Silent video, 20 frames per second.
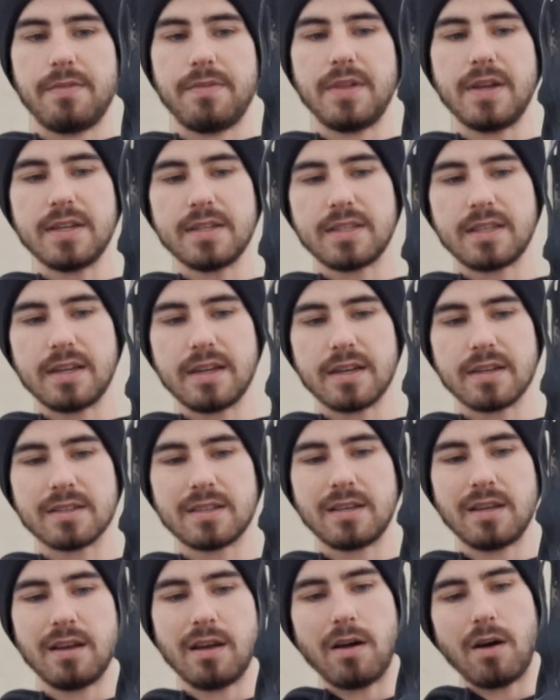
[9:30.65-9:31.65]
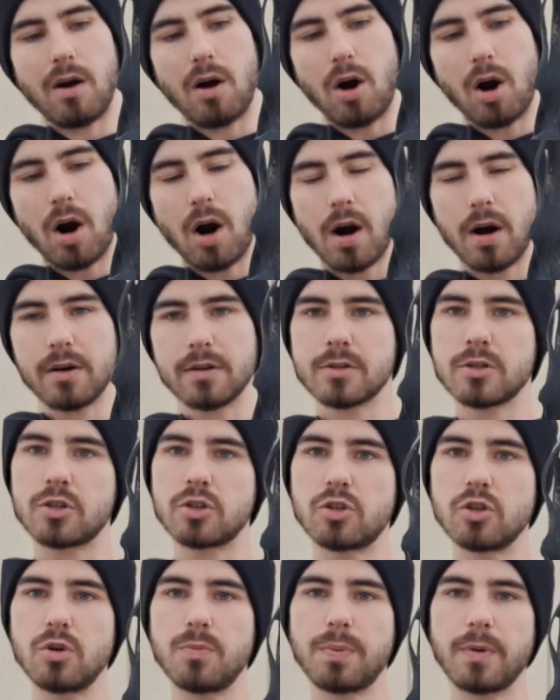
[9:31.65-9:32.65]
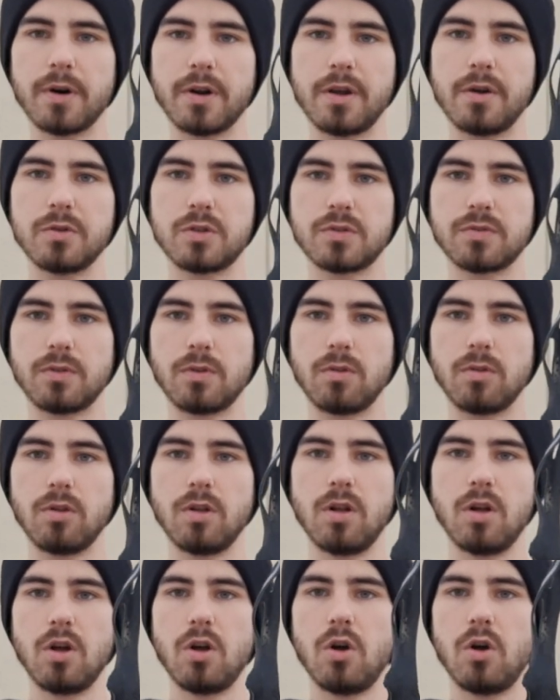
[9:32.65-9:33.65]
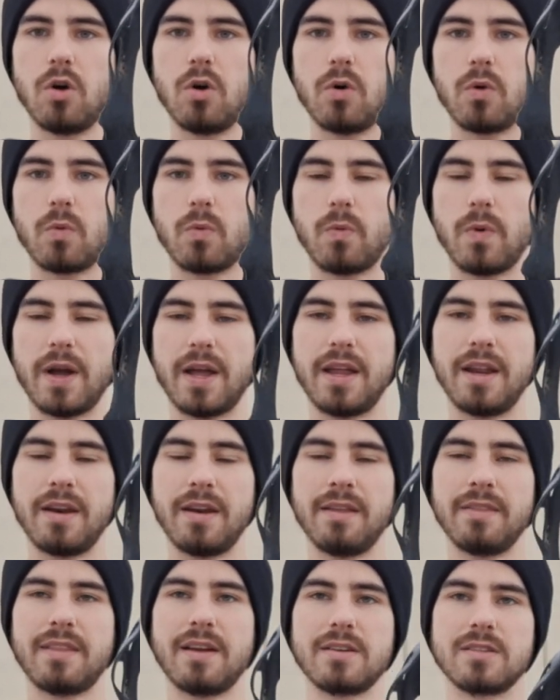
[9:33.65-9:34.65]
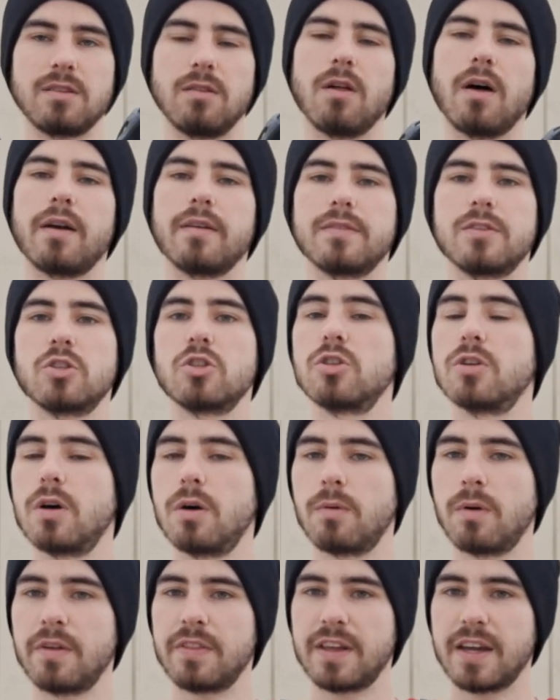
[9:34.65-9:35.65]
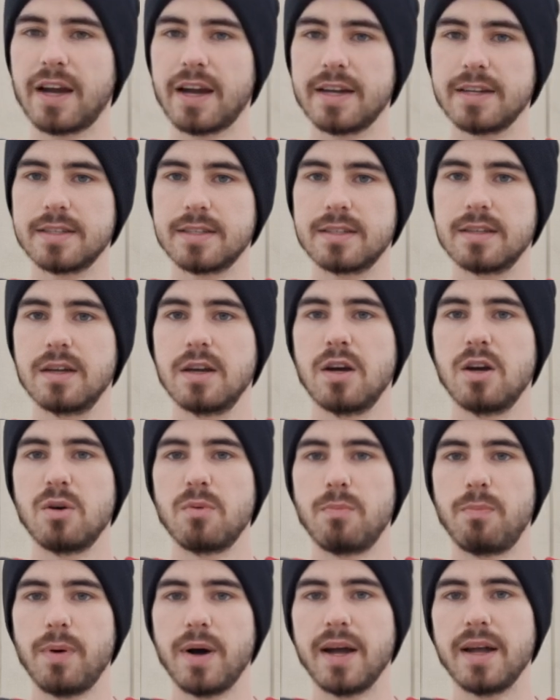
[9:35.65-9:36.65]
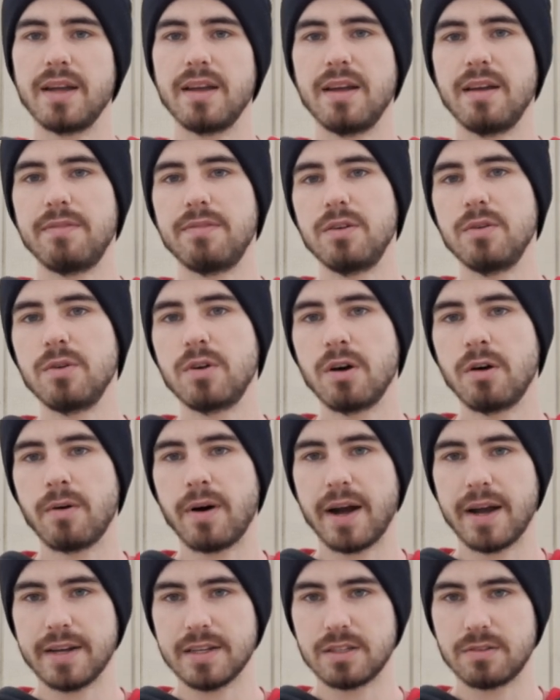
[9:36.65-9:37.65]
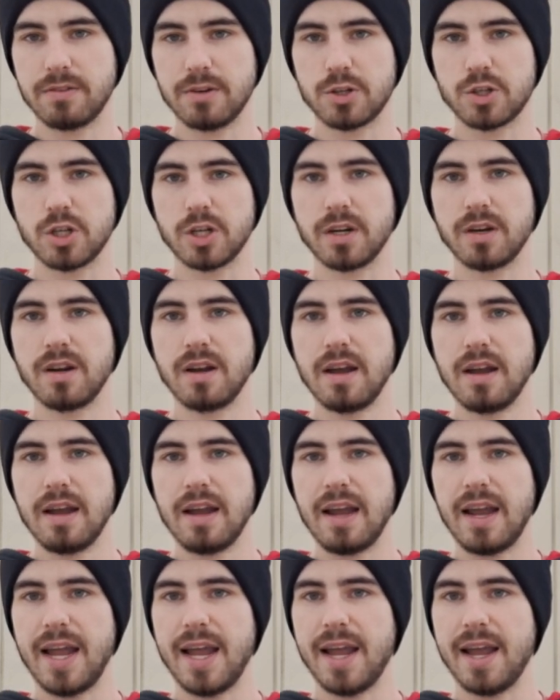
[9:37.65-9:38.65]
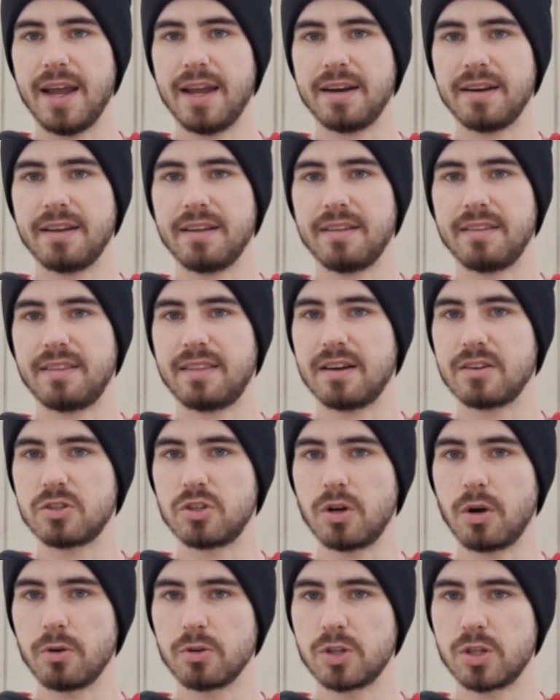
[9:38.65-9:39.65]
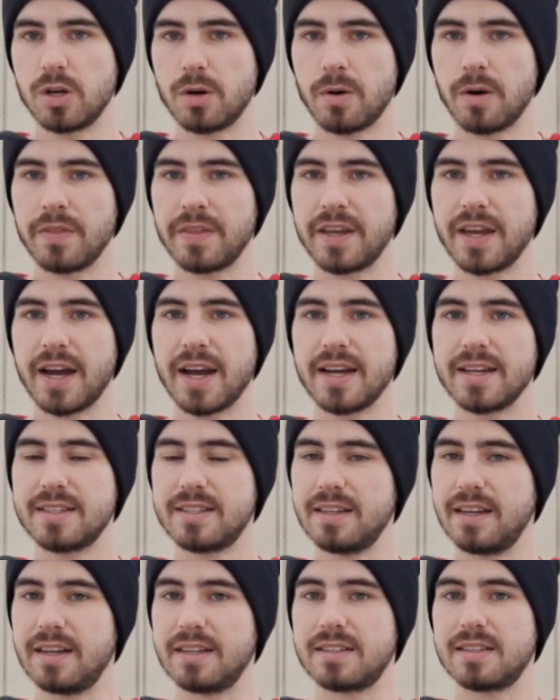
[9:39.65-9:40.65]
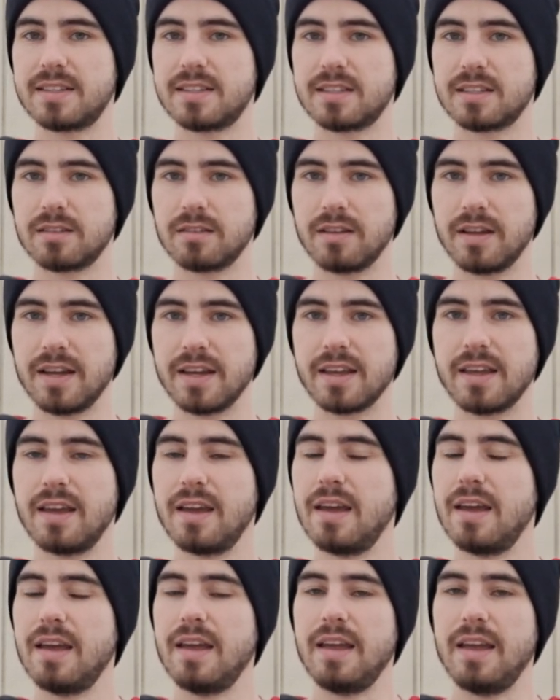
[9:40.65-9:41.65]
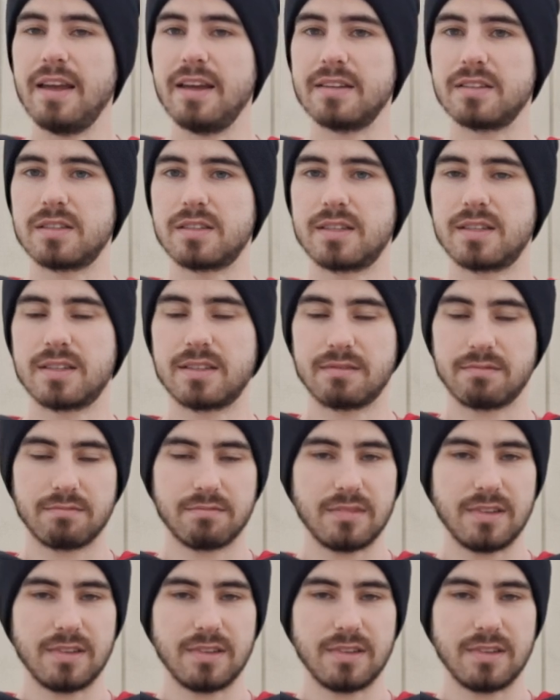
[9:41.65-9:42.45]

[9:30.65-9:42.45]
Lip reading: These things aren't super useful when there's a lot of snow on the ice, but if you go ice fishing and there's no snow on the ice, it's slick, it's